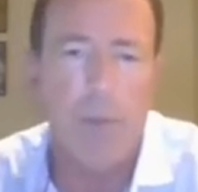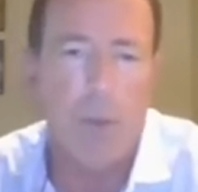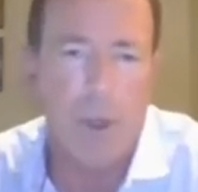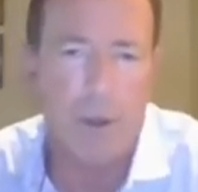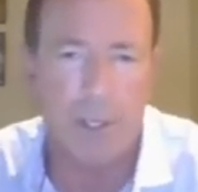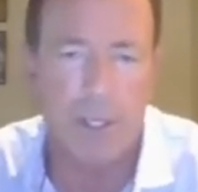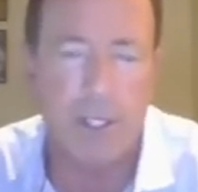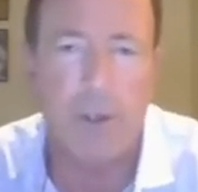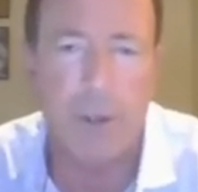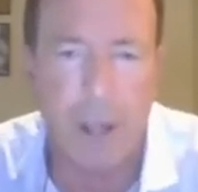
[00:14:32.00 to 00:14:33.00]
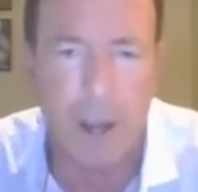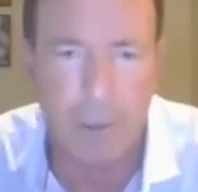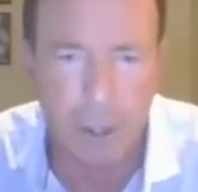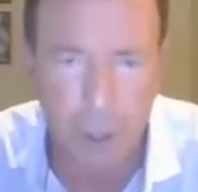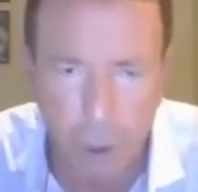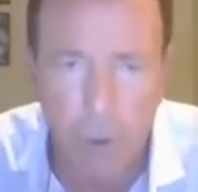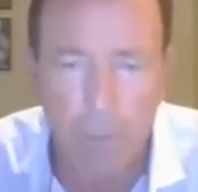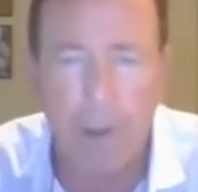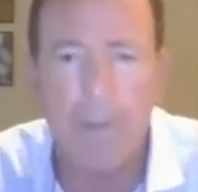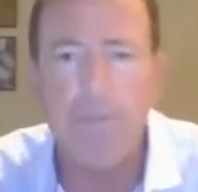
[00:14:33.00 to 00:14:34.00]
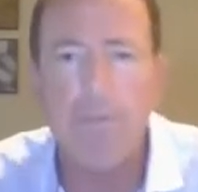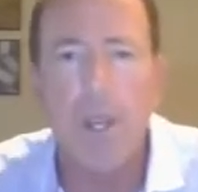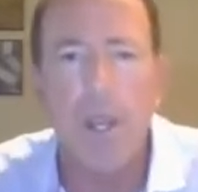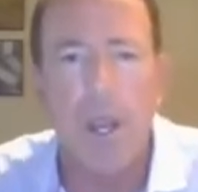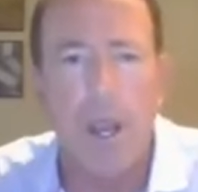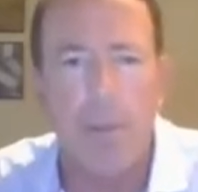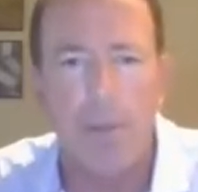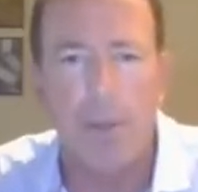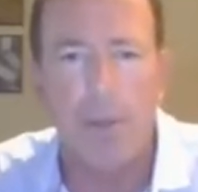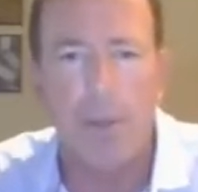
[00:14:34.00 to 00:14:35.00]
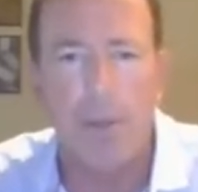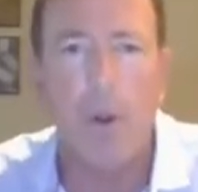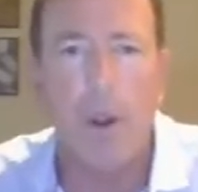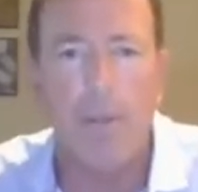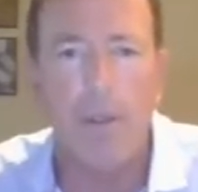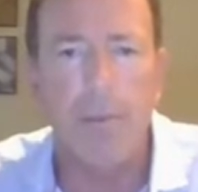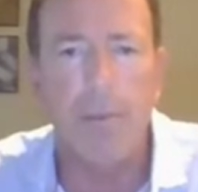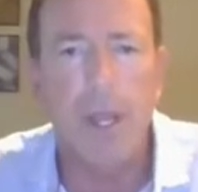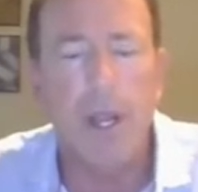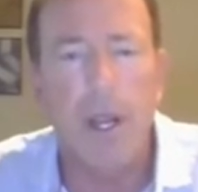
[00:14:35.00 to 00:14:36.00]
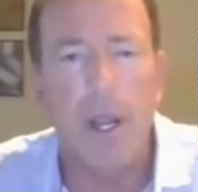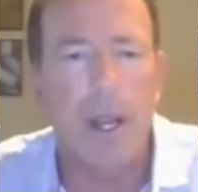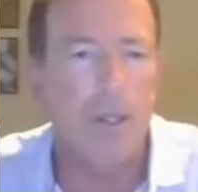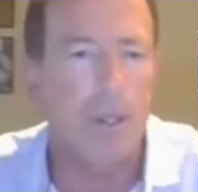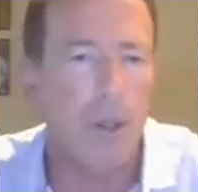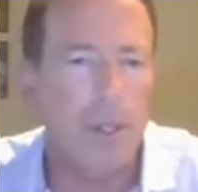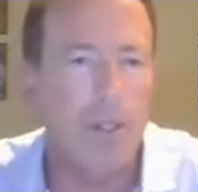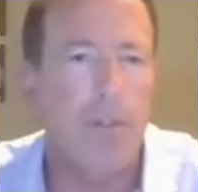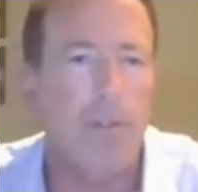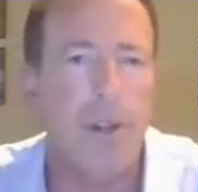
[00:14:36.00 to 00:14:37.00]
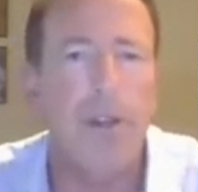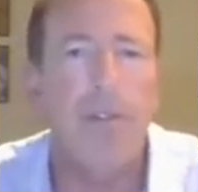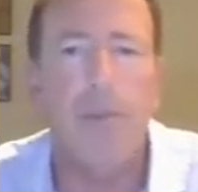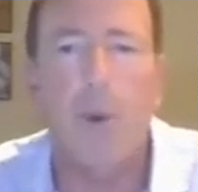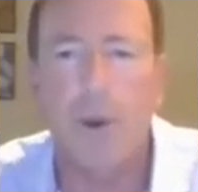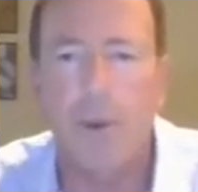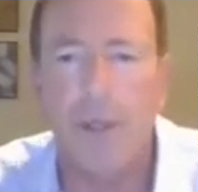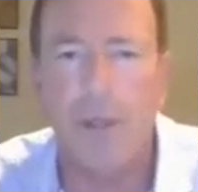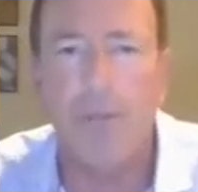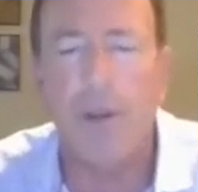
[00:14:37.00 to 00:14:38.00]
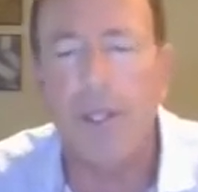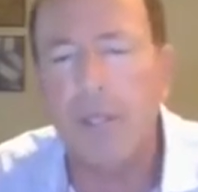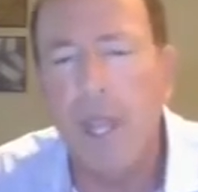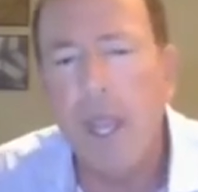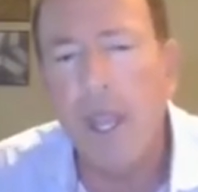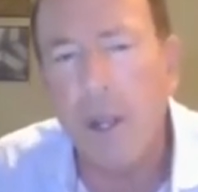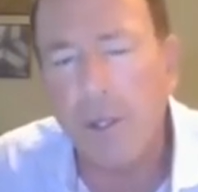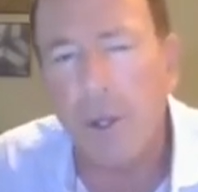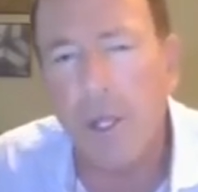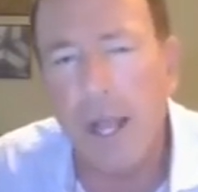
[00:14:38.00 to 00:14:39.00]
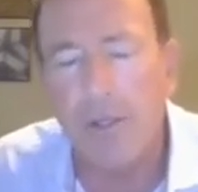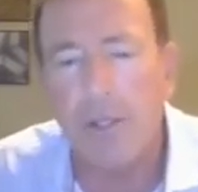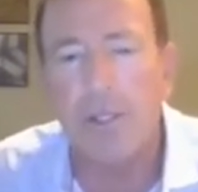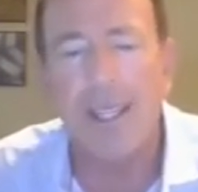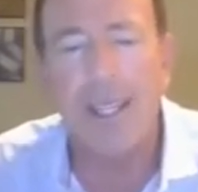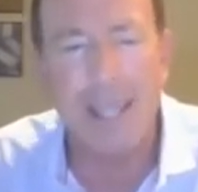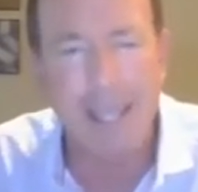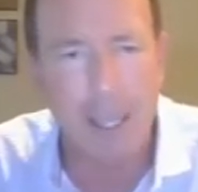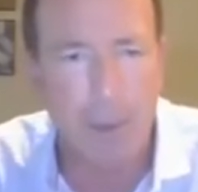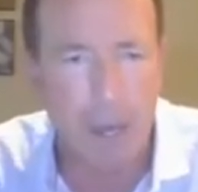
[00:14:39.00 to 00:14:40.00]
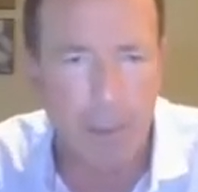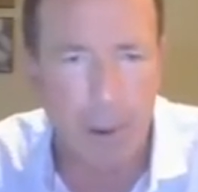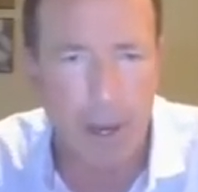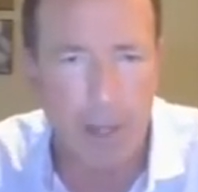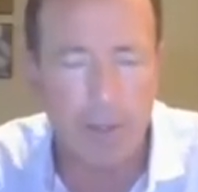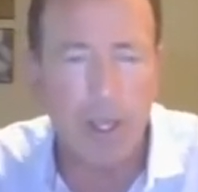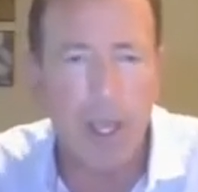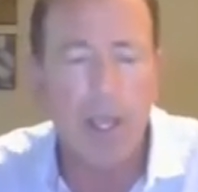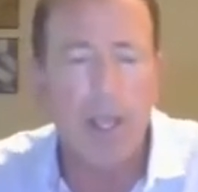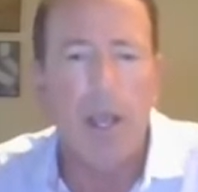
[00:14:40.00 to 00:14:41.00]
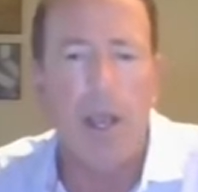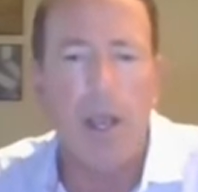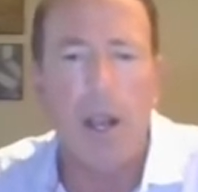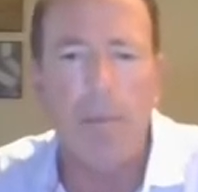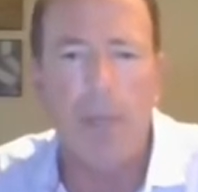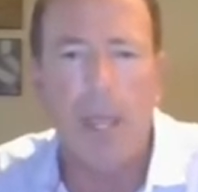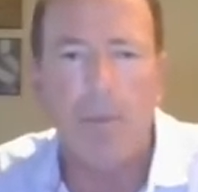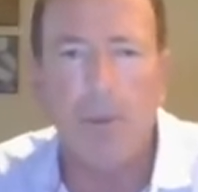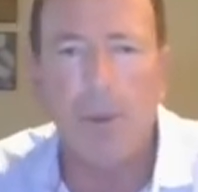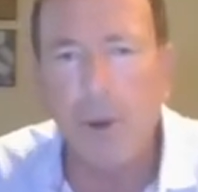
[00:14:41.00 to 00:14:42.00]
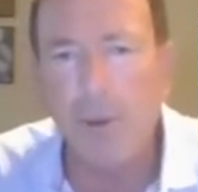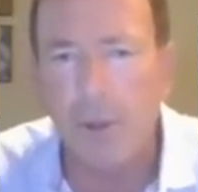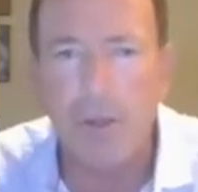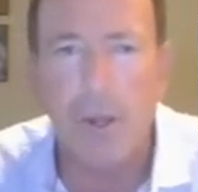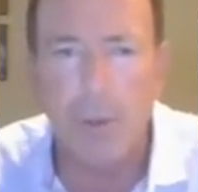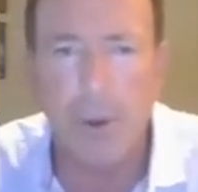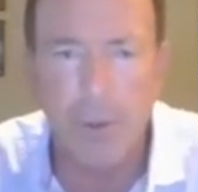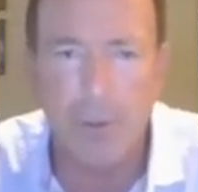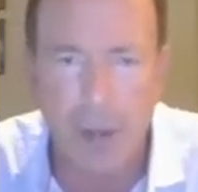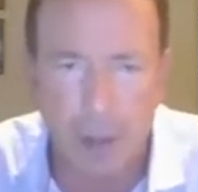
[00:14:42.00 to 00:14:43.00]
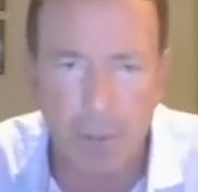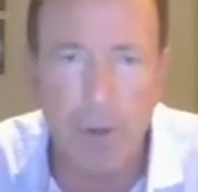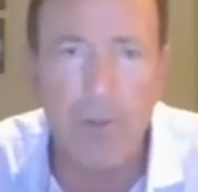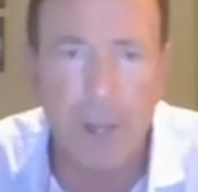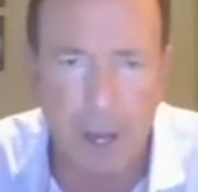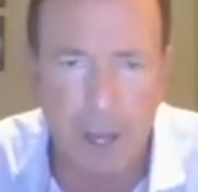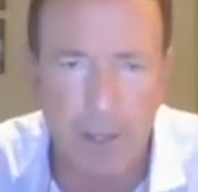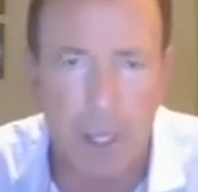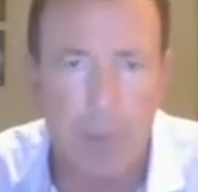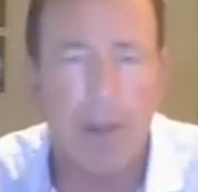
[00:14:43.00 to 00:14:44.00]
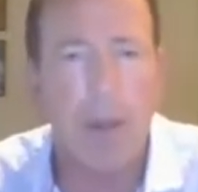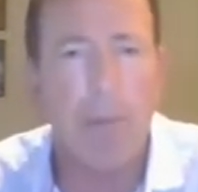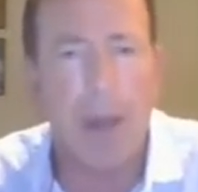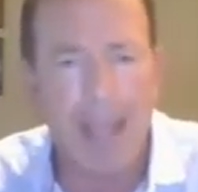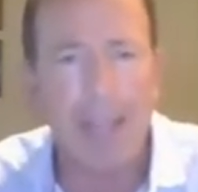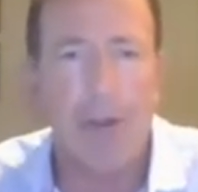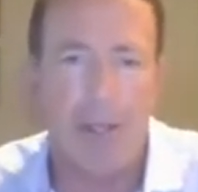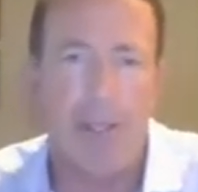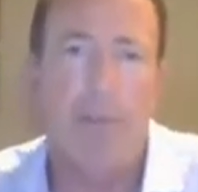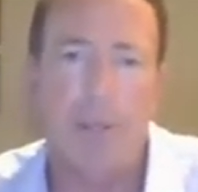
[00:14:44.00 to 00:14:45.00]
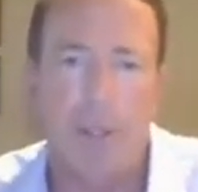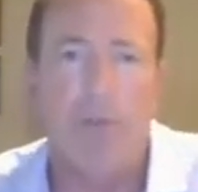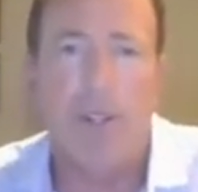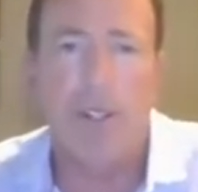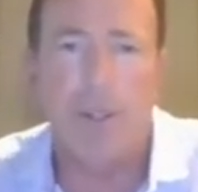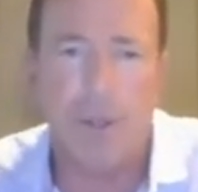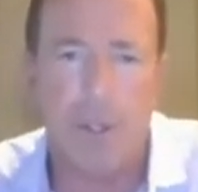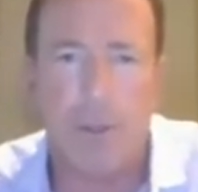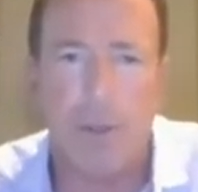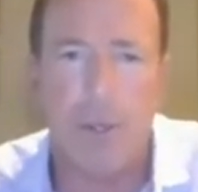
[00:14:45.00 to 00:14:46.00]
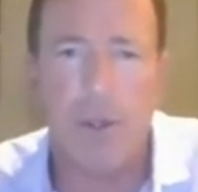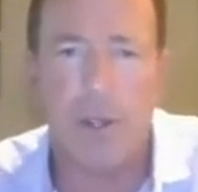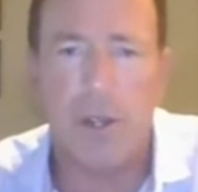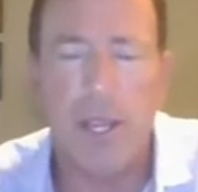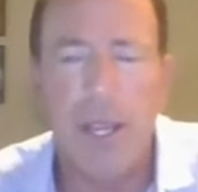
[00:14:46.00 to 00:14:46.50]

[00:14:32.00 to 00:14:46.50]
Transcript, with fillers: Whether it exists or not, I'm not sure, but I'm um, certainly not aware of it. Uh, so, this is a very important thing for us. It also allows us to incubate brands. Um, prove it, you know, proof, prove the concept, and then migrate them to traditional distribution.